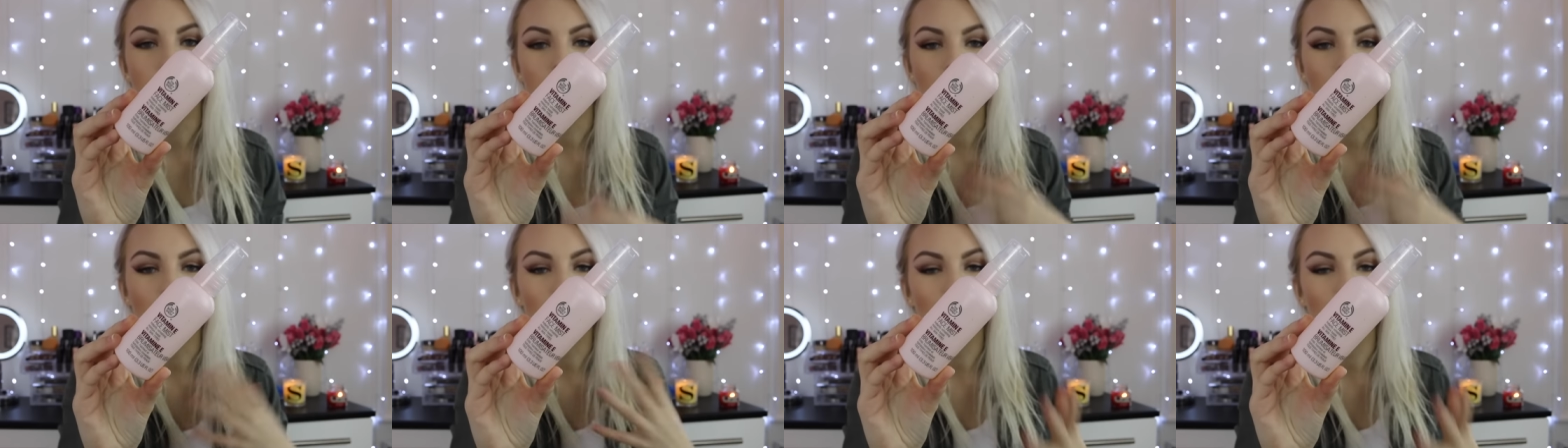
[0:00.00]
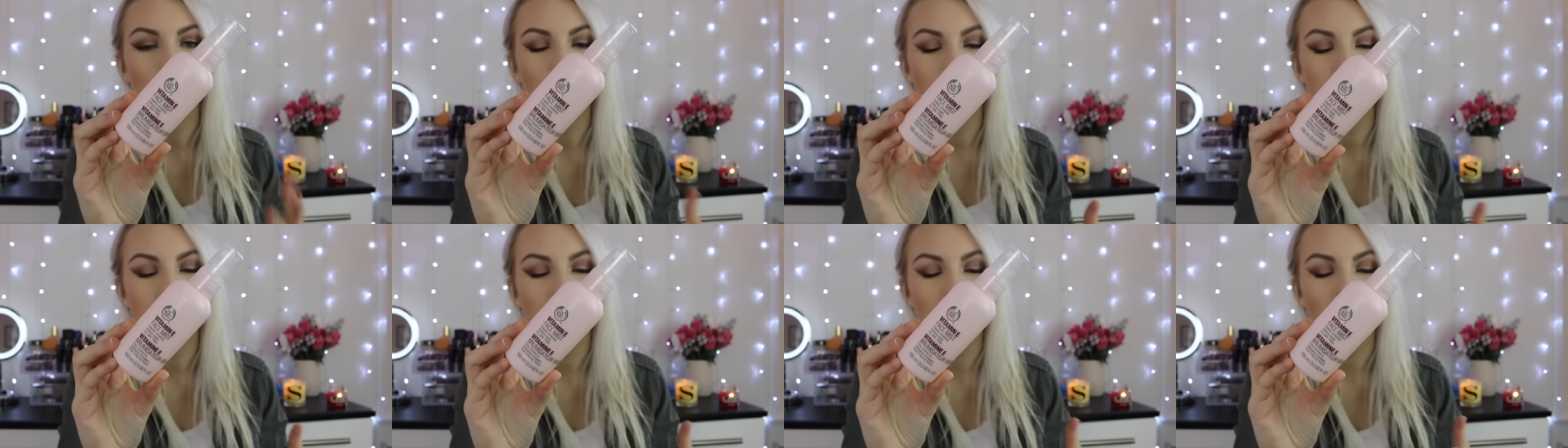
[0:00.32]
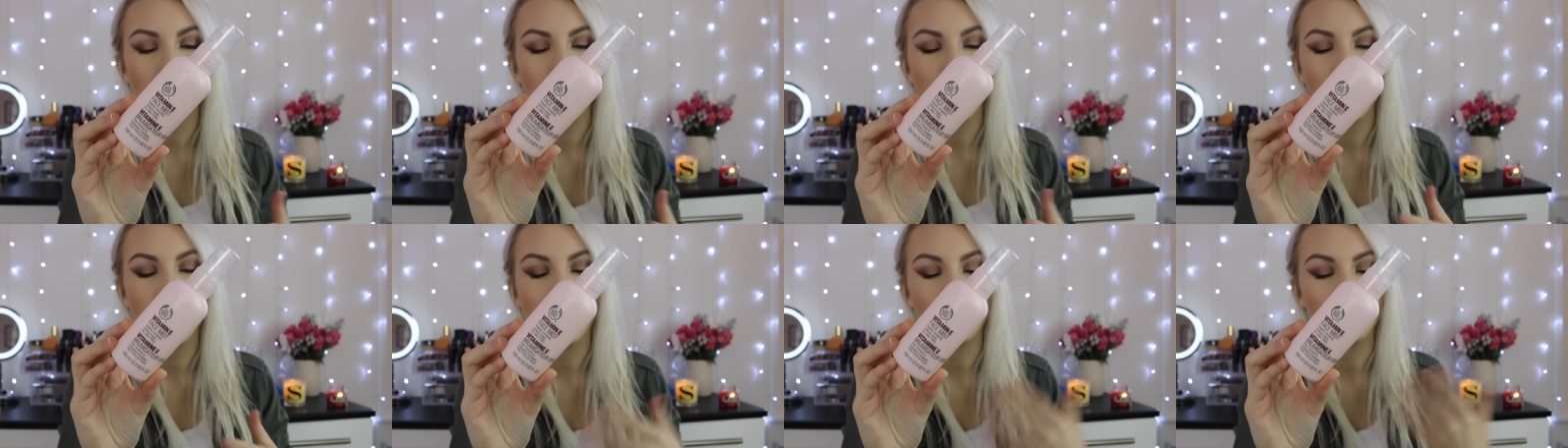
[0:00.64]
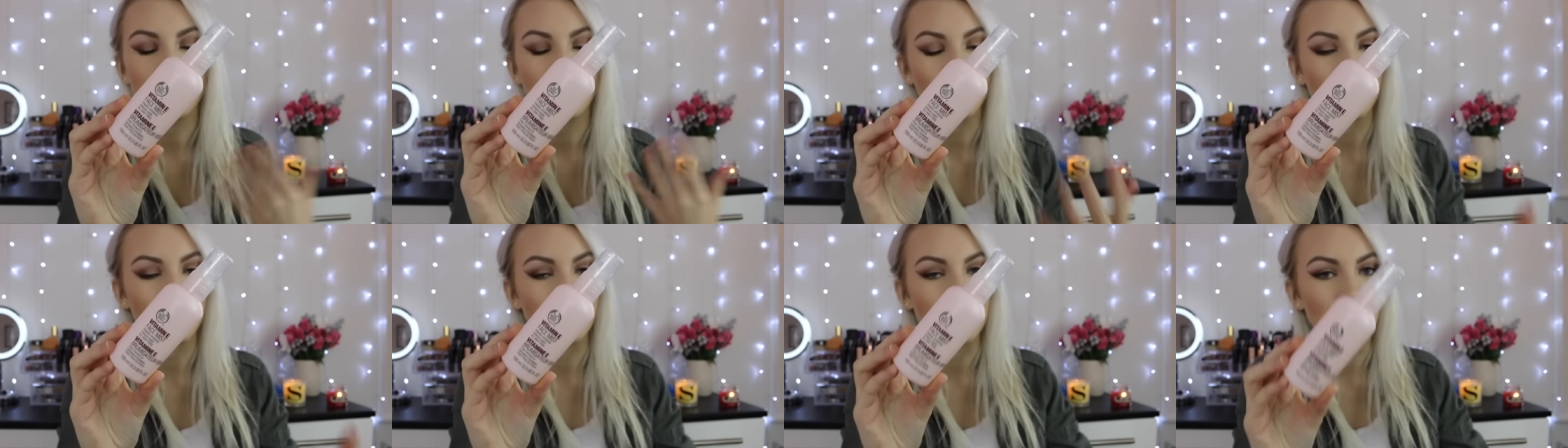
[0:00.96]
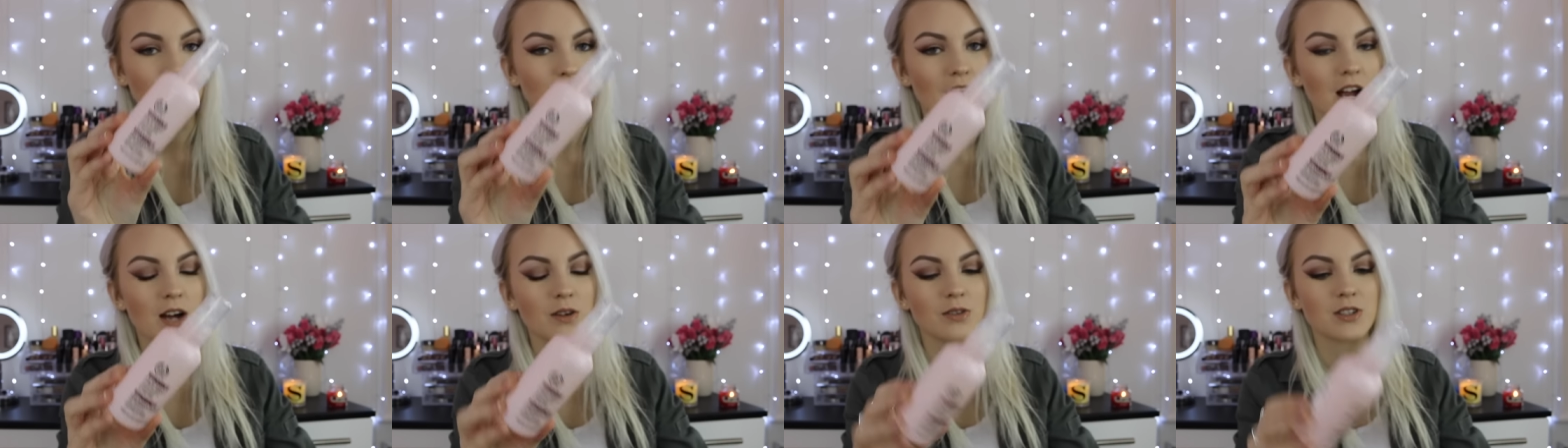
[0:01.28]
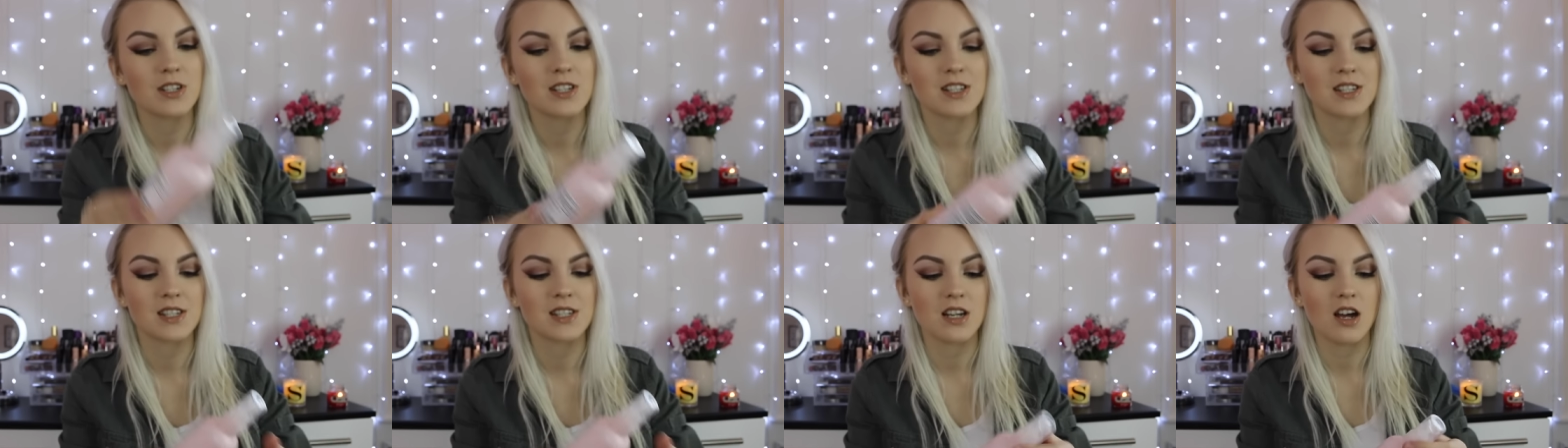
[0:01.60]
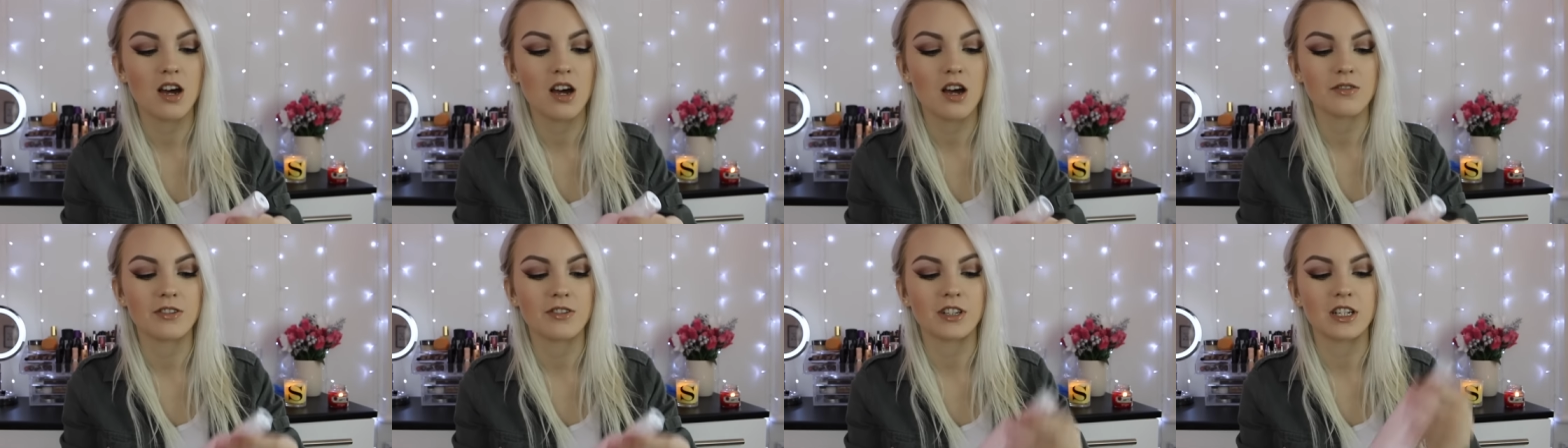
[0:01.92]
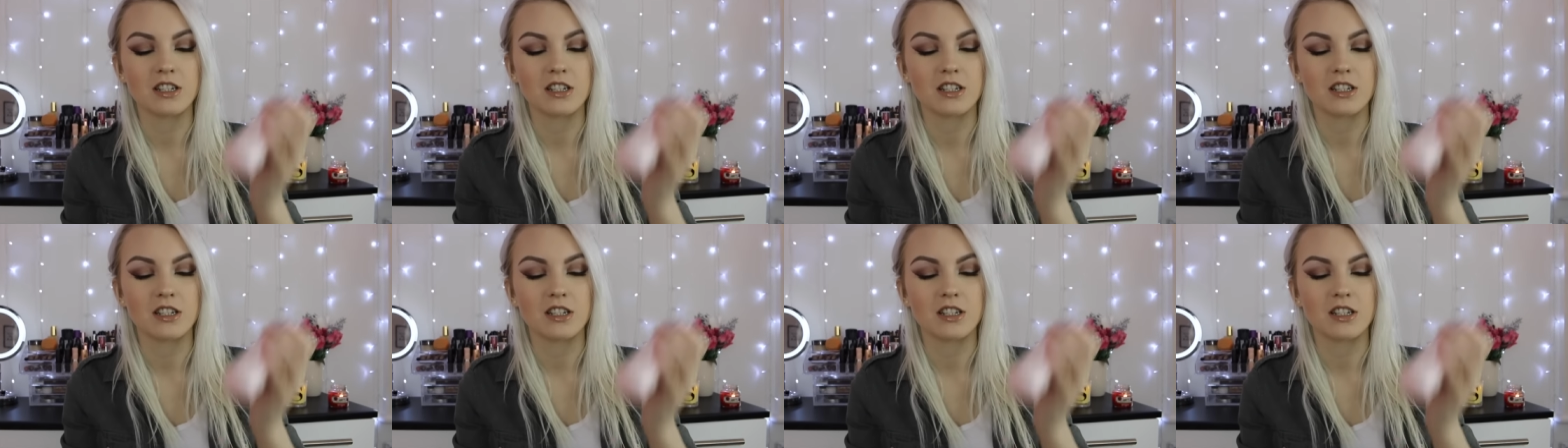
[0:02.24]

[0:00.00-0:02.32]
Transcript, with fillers: the holiday. I'm walking around and stuff,